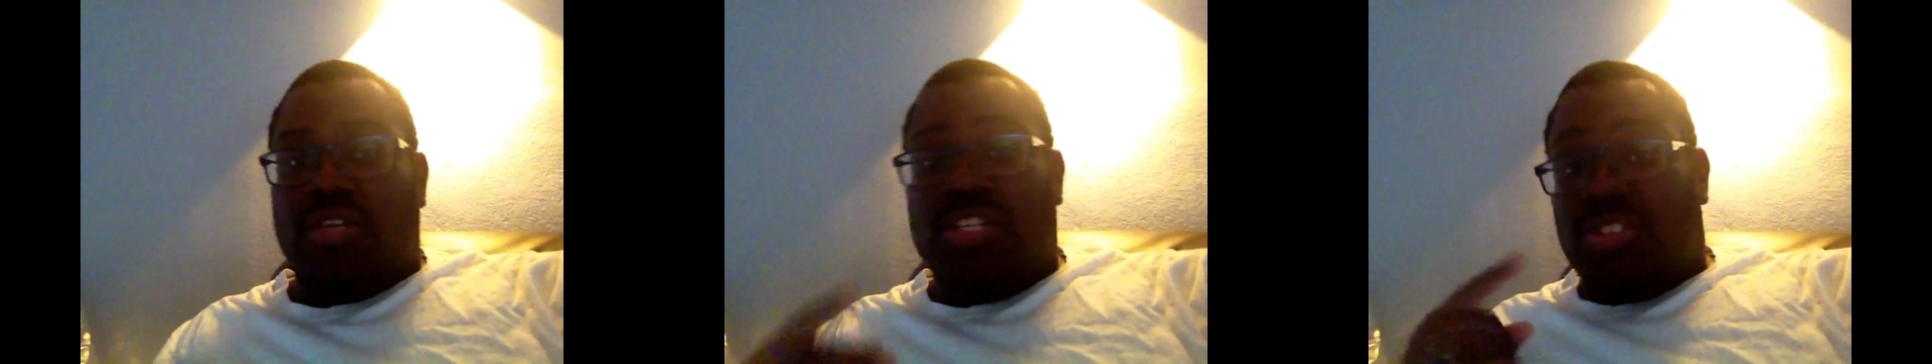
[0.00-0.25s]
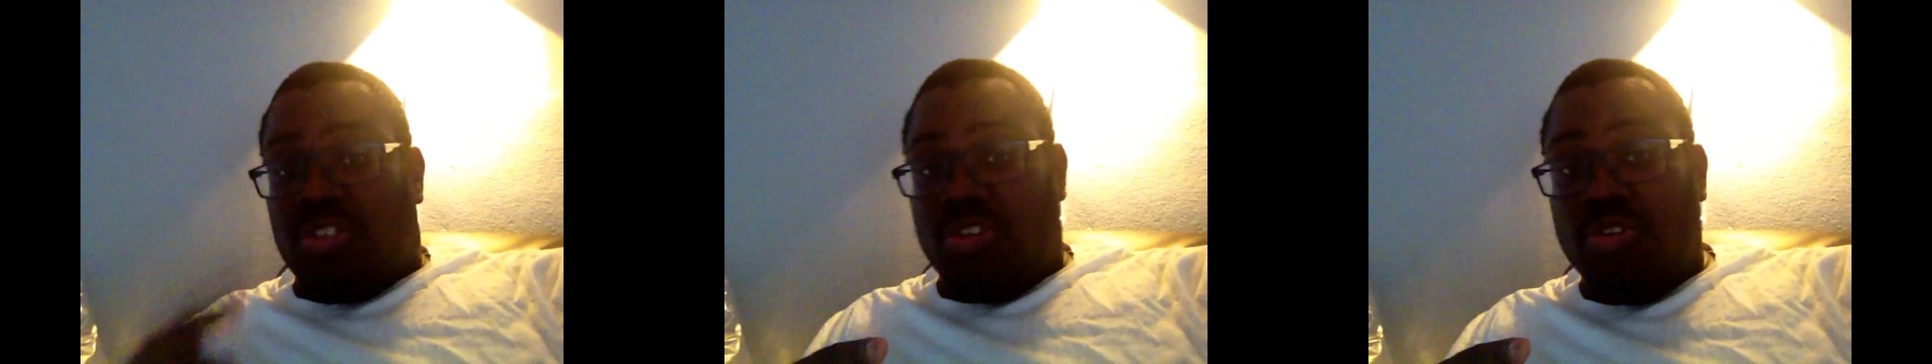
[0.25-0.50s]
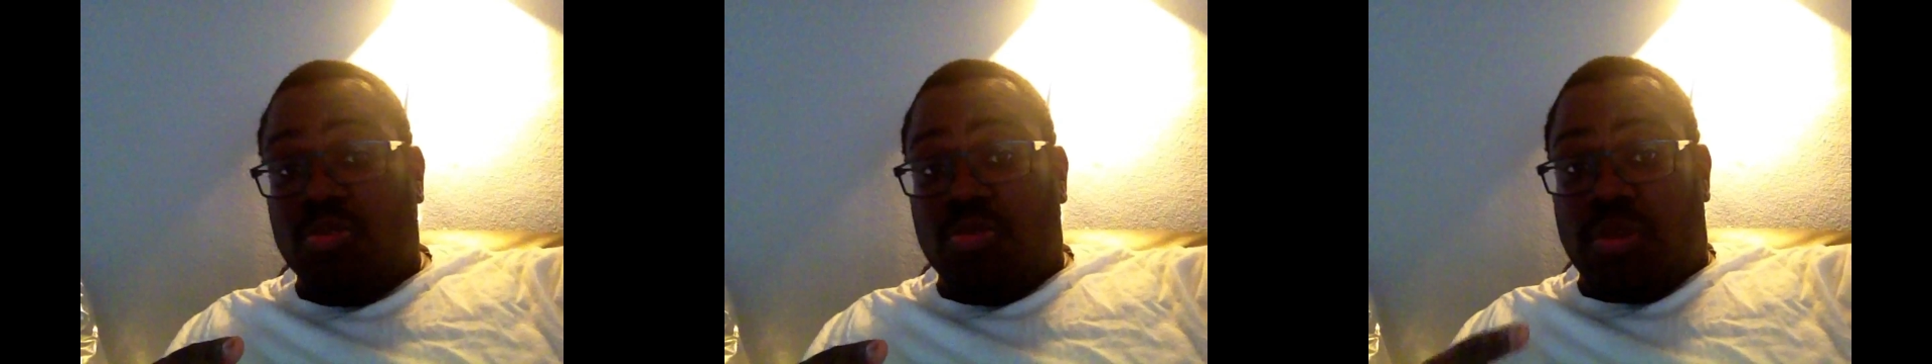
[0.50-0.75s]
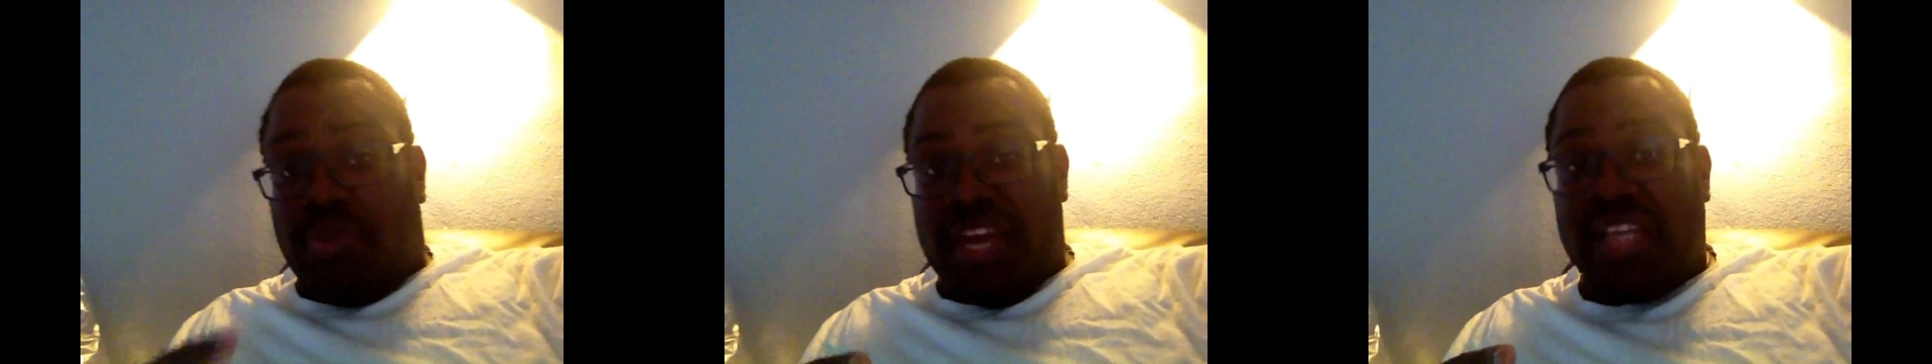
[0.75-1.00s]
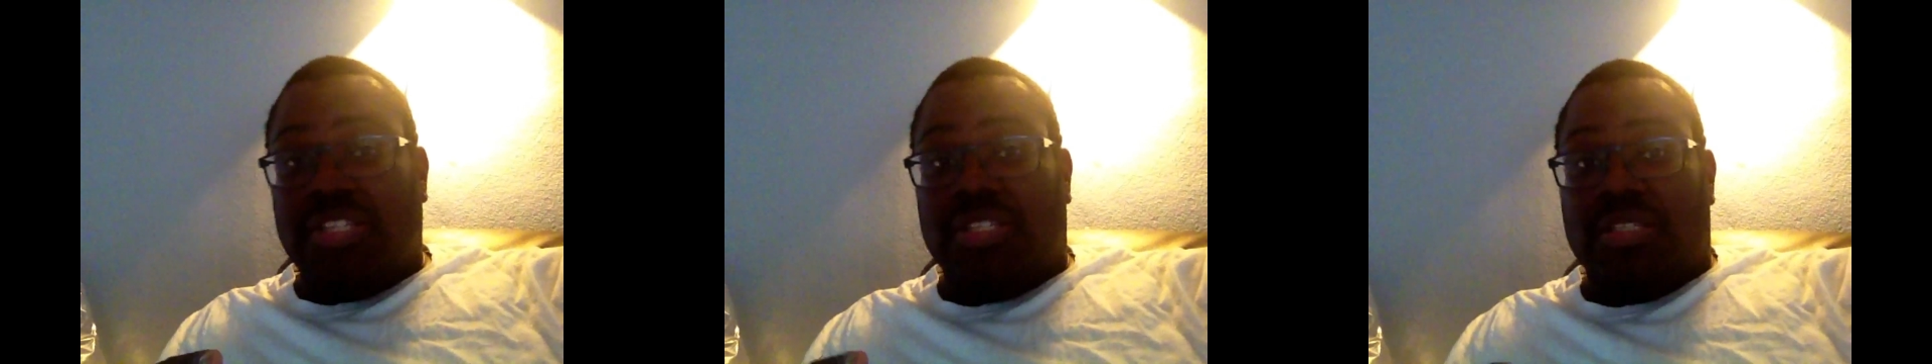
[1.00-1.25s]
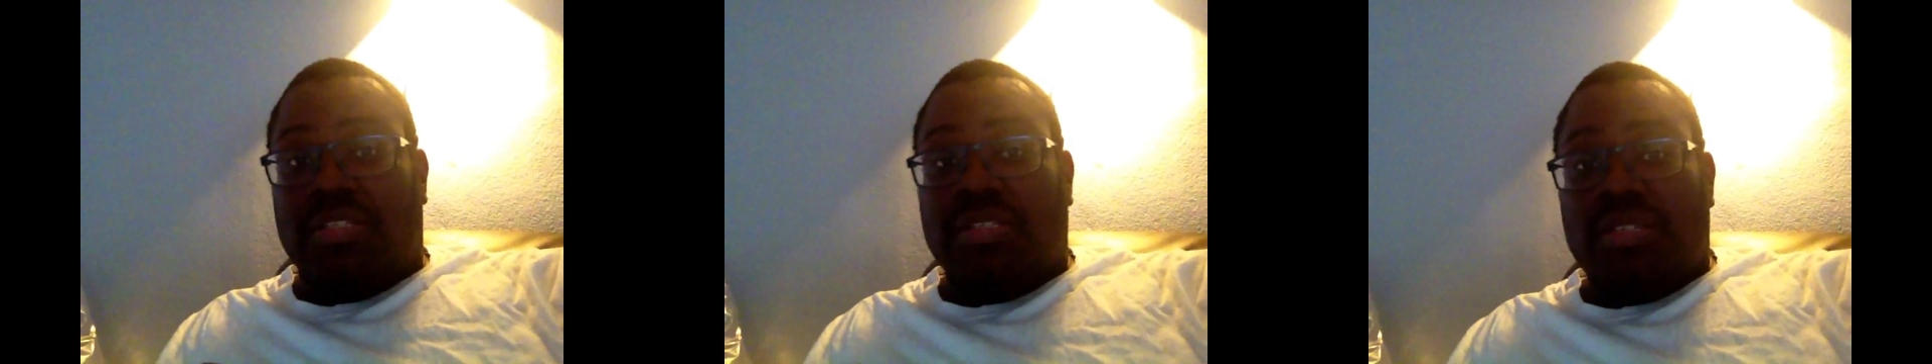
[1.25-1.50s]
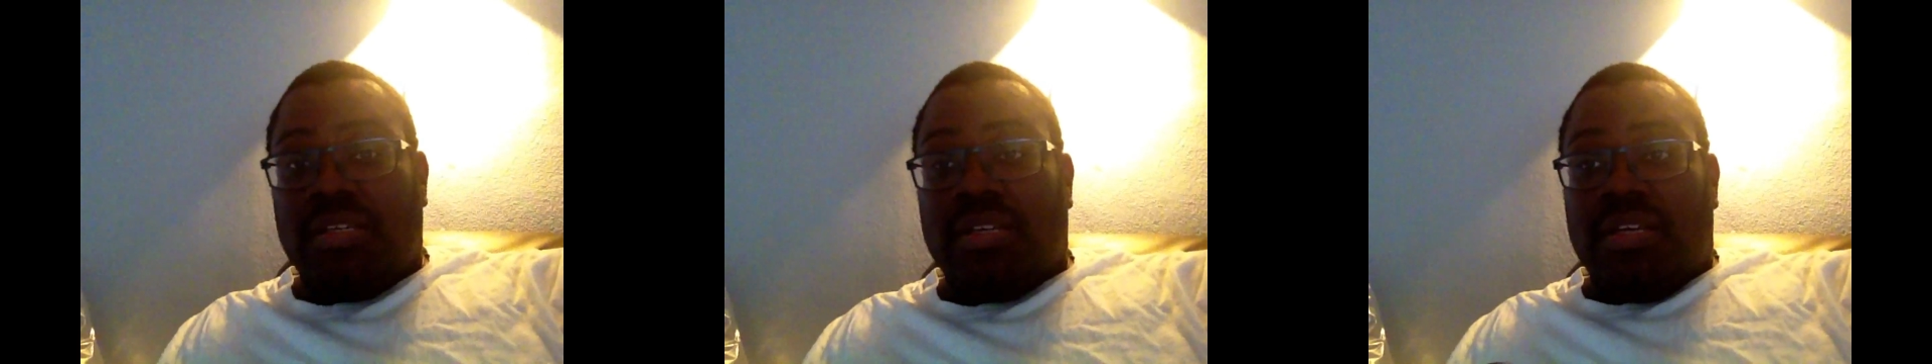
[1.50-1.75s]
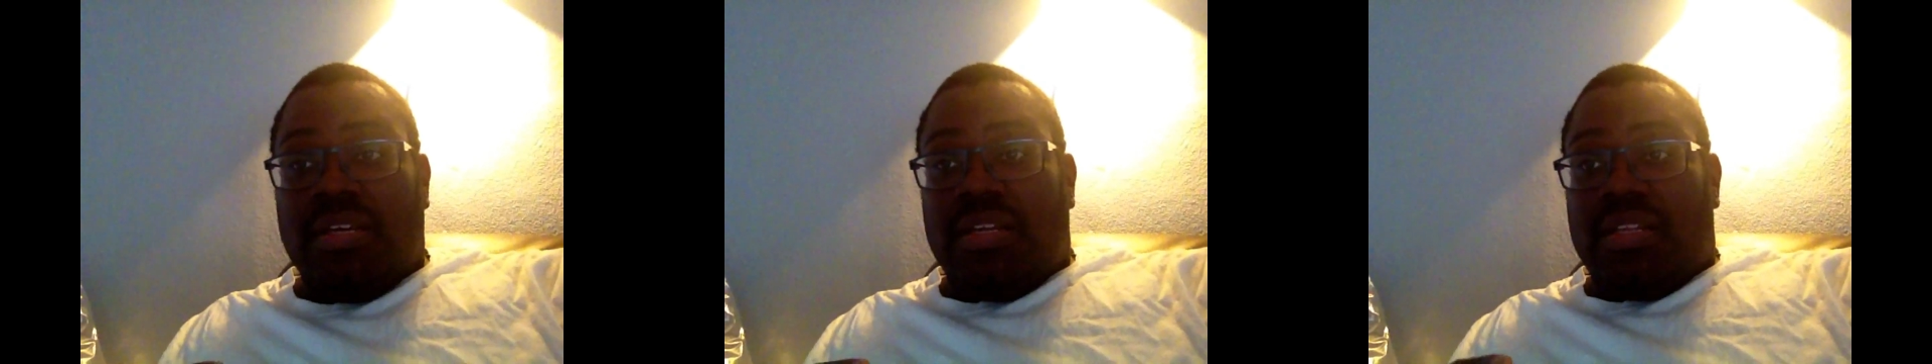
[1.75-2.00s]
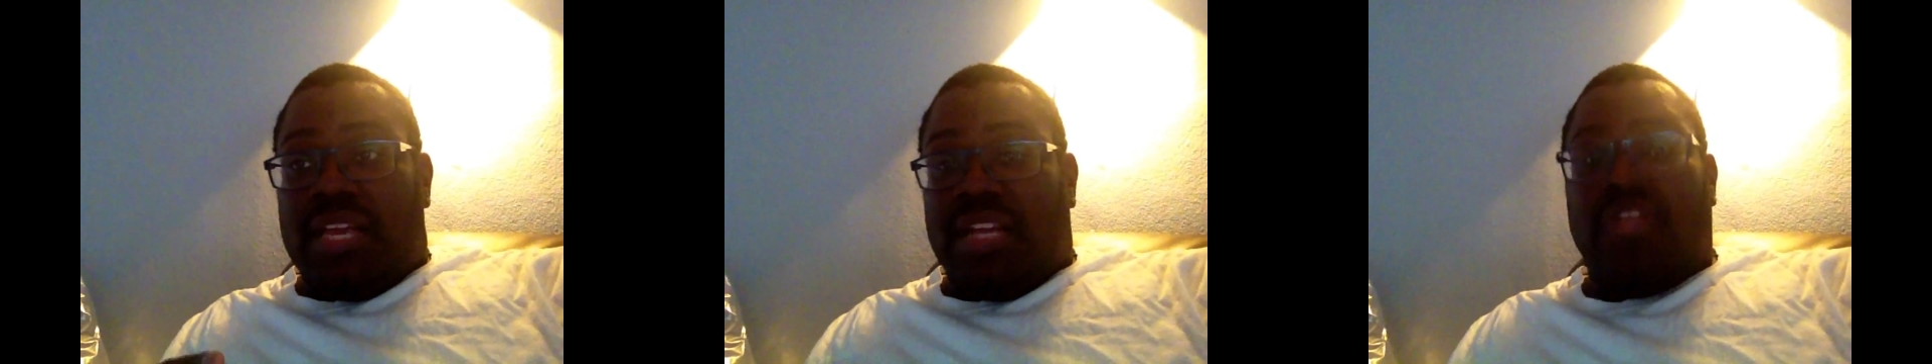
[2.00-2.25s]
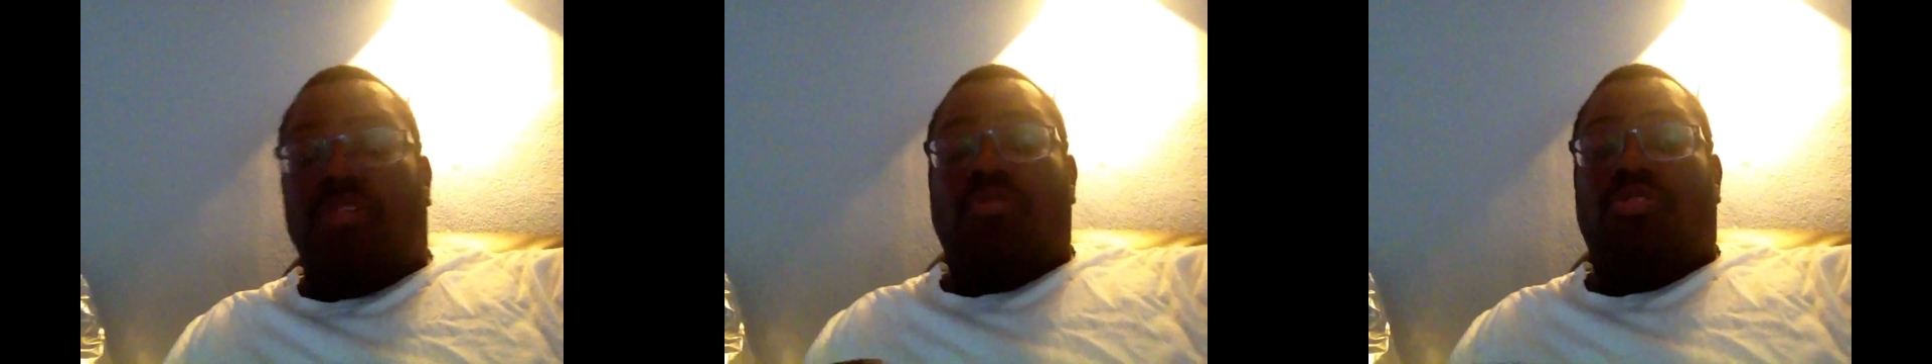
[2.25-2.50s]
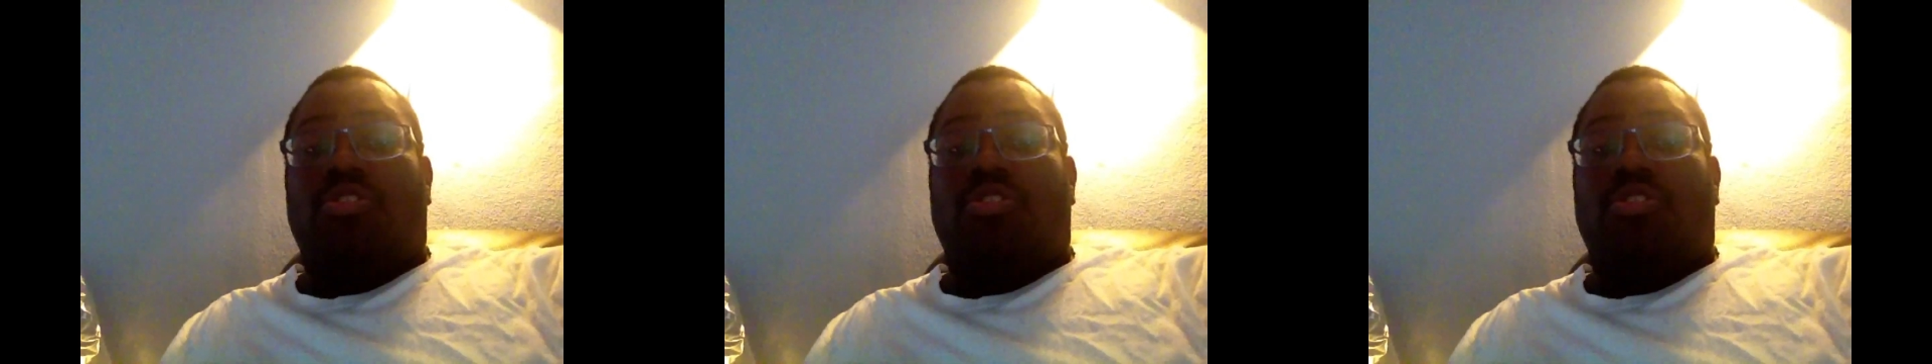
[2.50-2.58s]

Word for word: It's you, the patient, that knows